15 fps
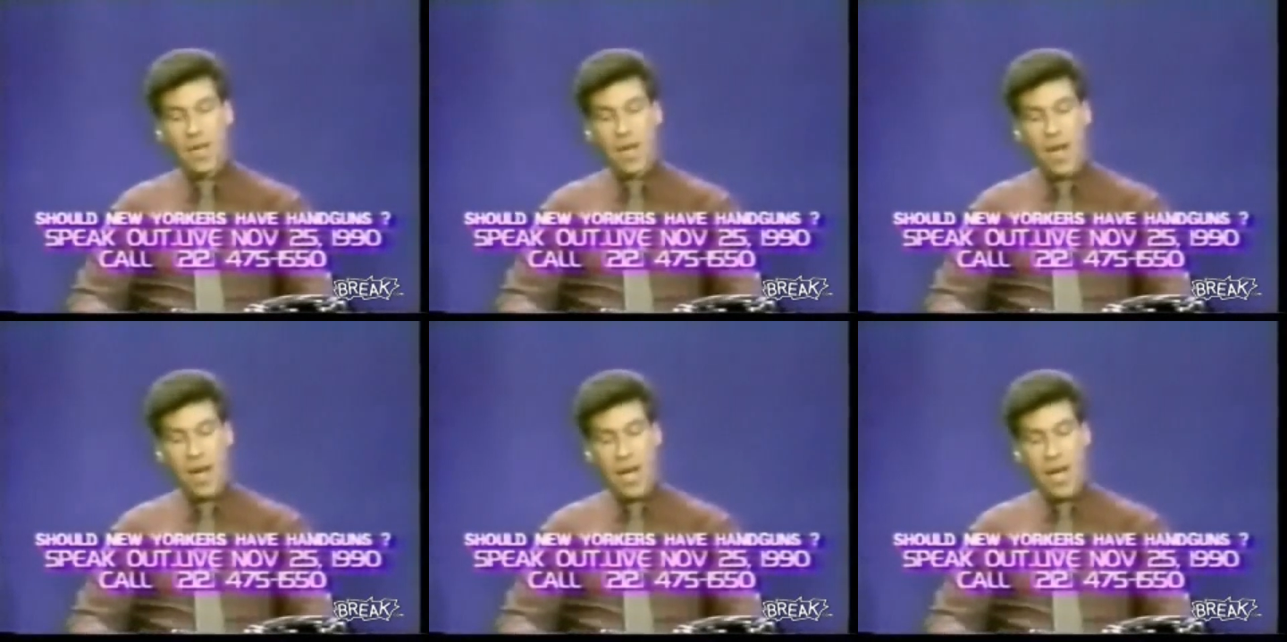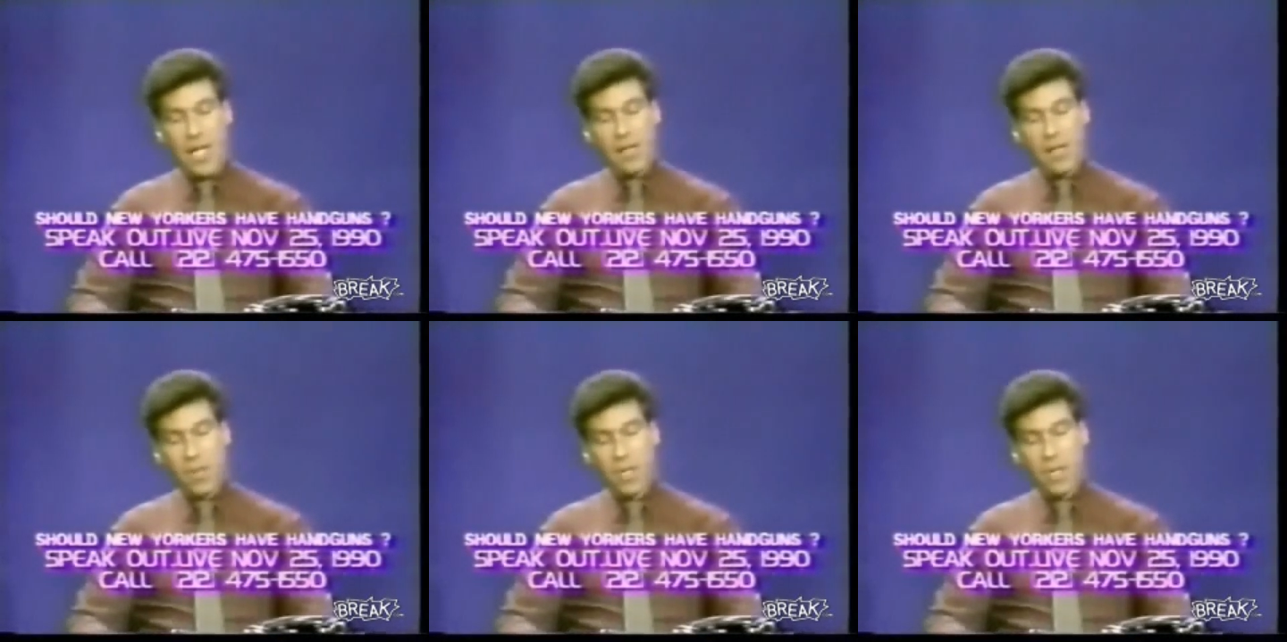All
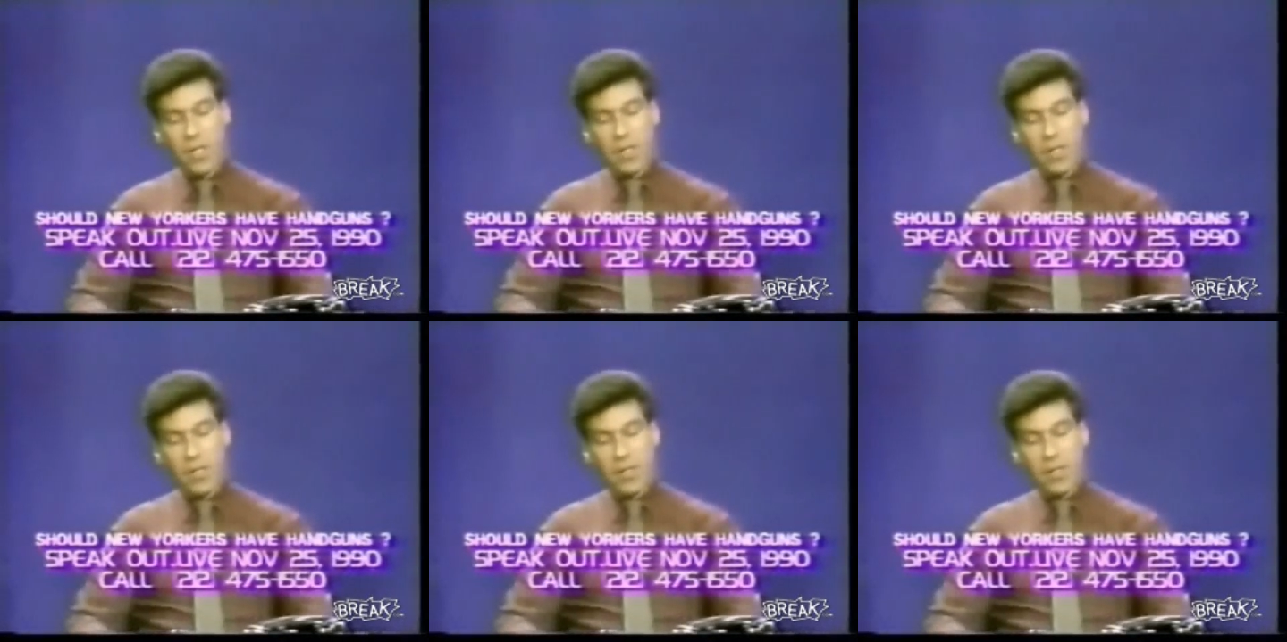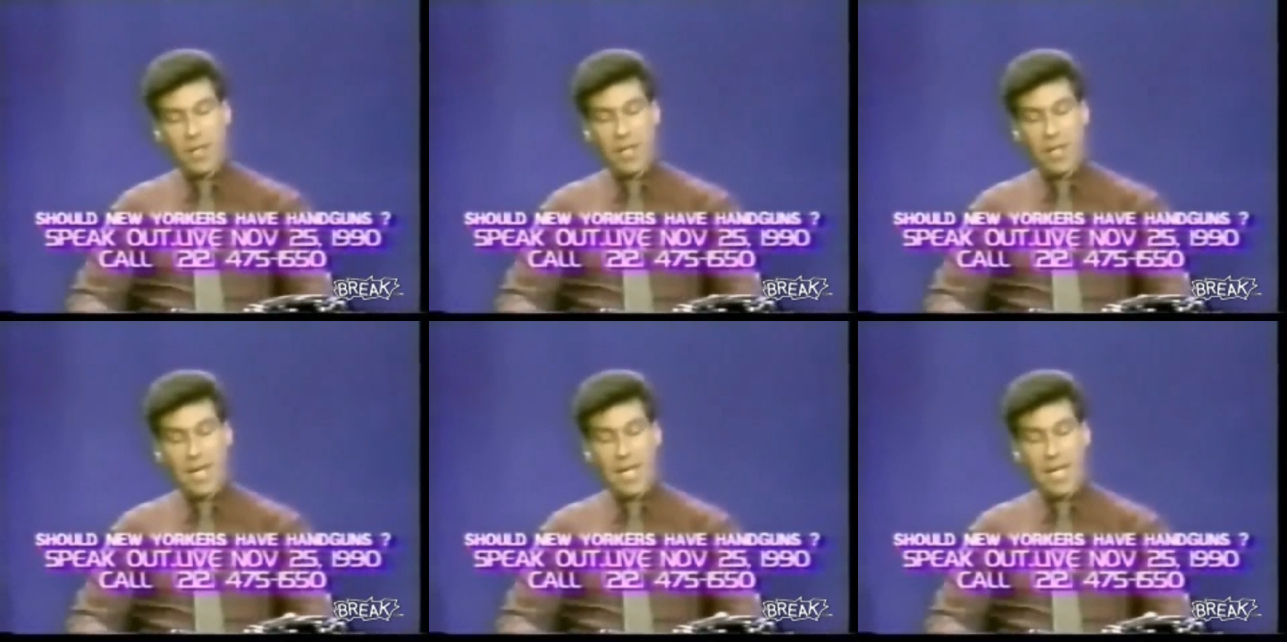right. Well,
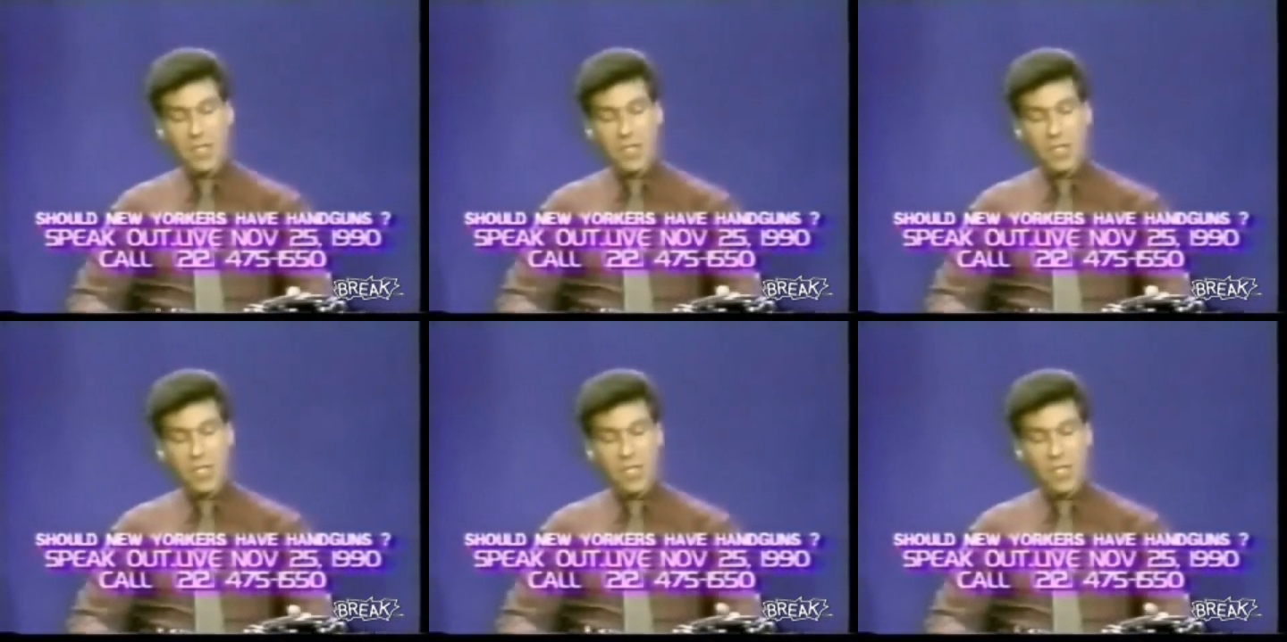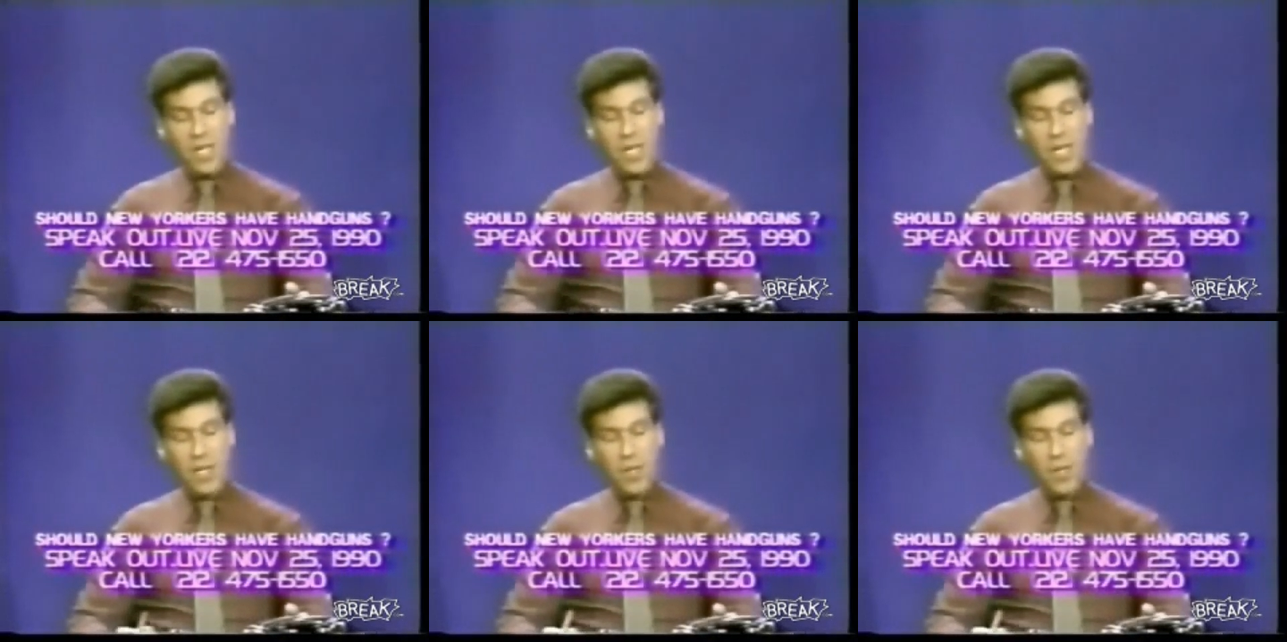in answer to your
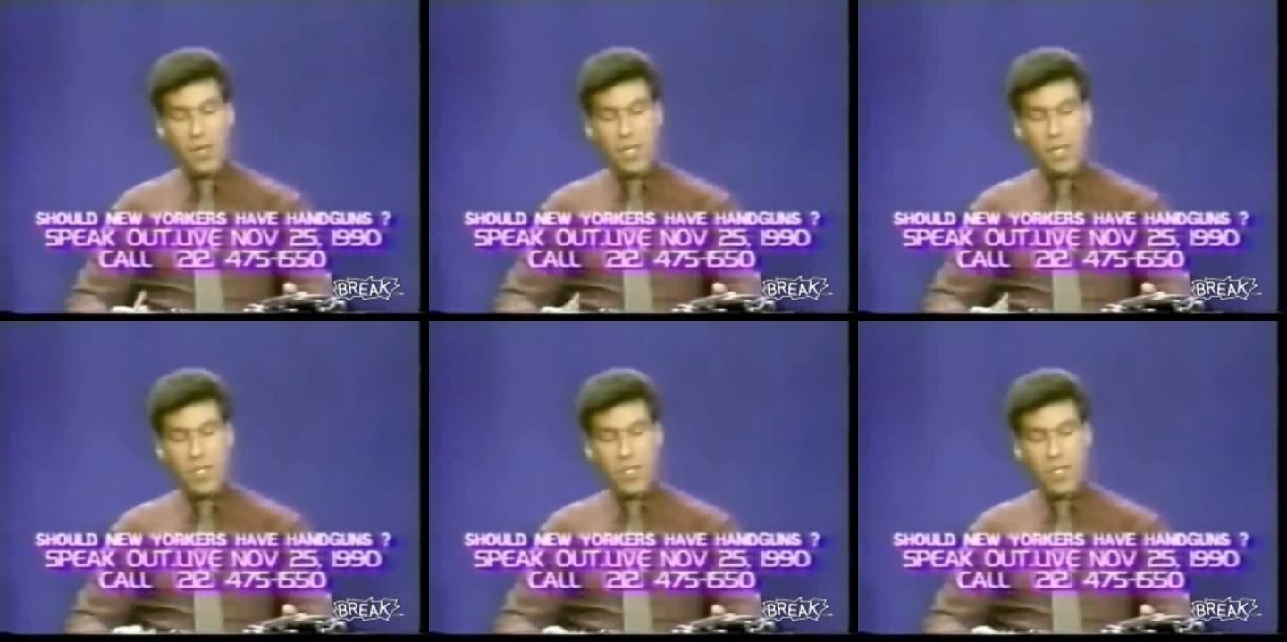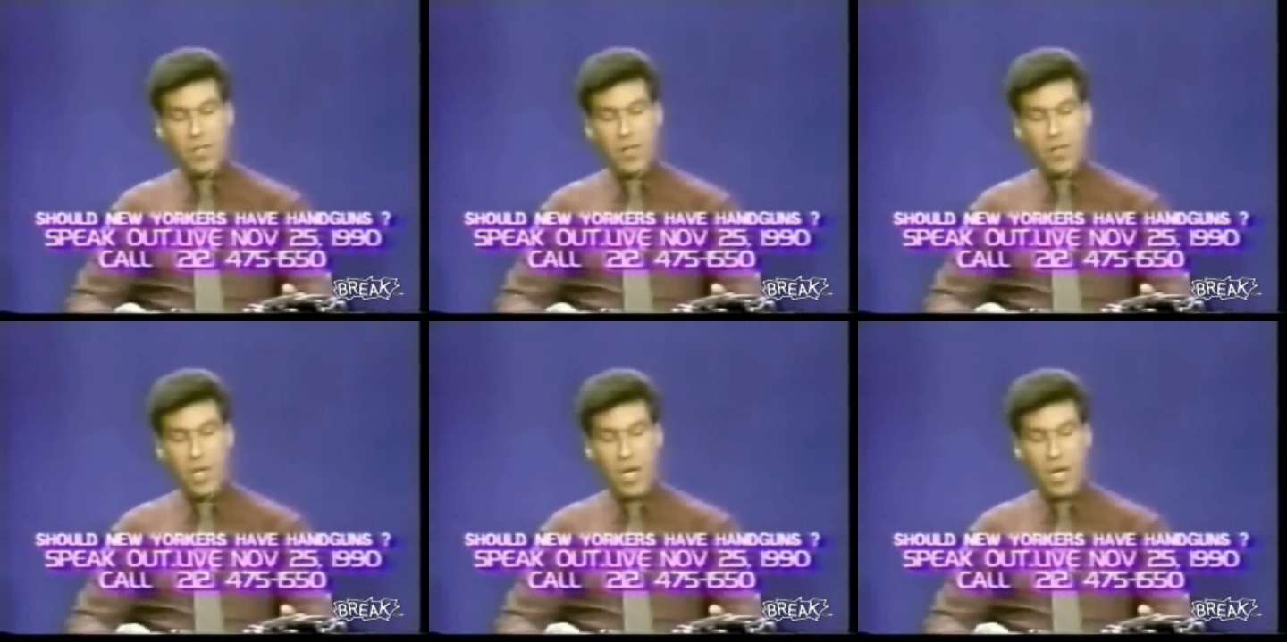second question,